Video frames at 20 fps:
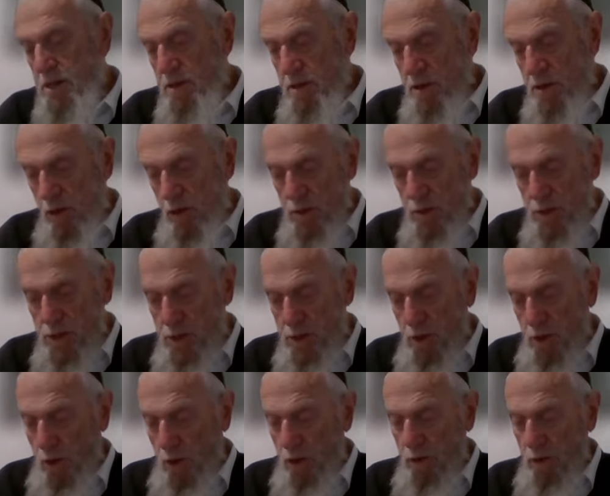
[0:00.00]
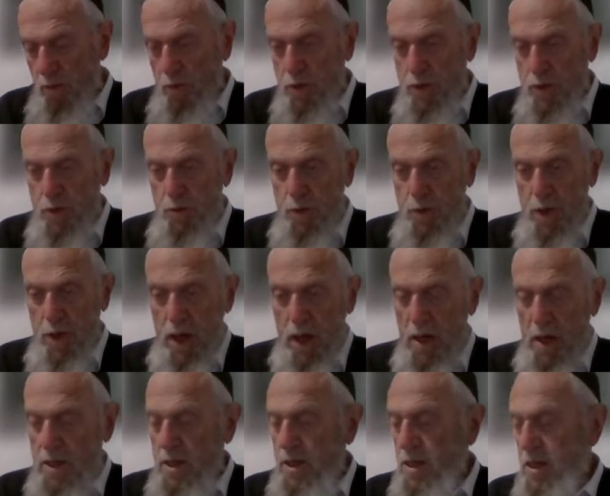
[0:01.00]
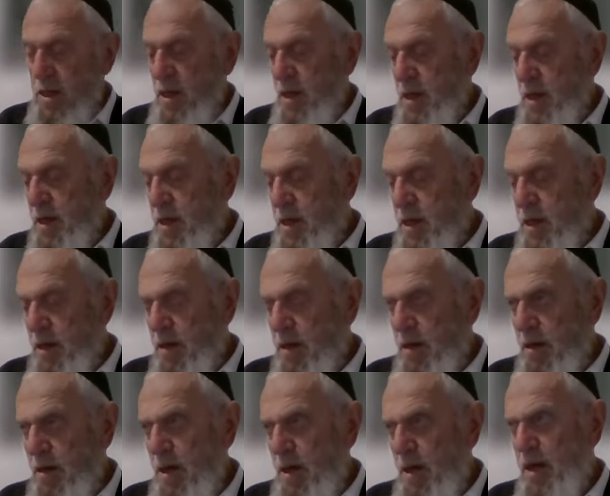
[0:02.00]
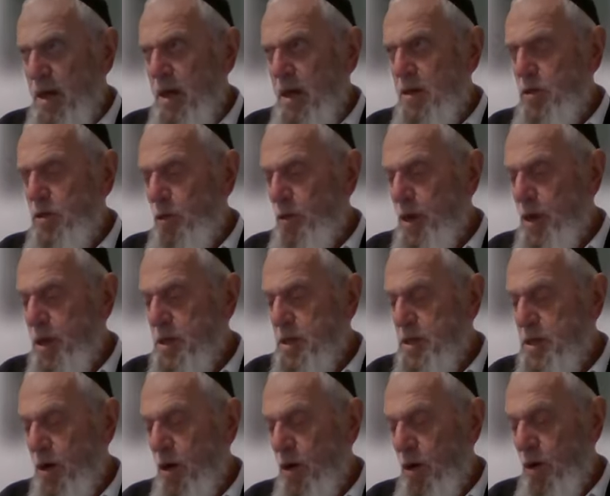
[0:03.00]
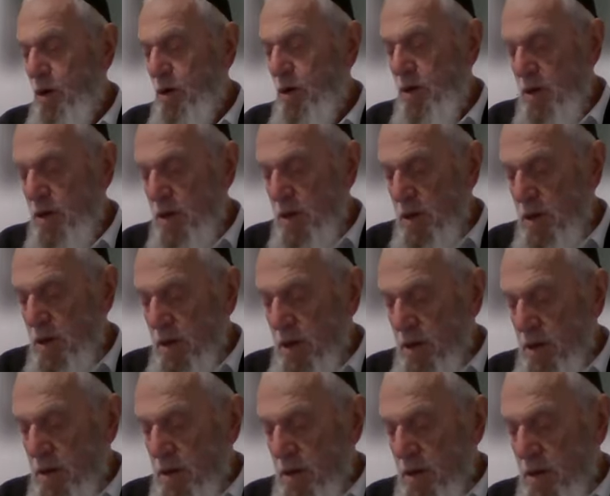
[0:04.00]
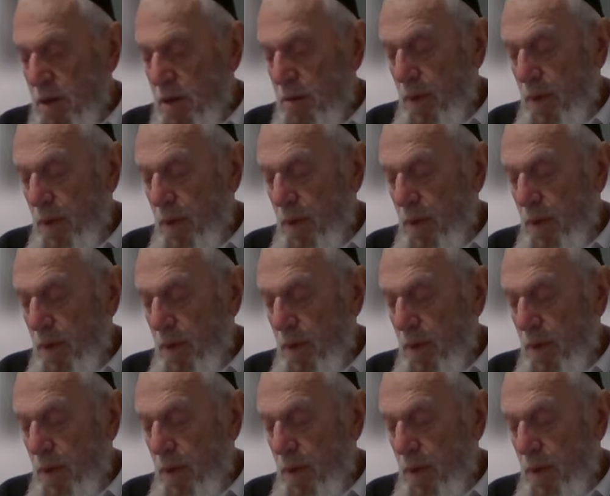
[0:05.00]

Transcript: The whole story which we read uh, two weeks ago, the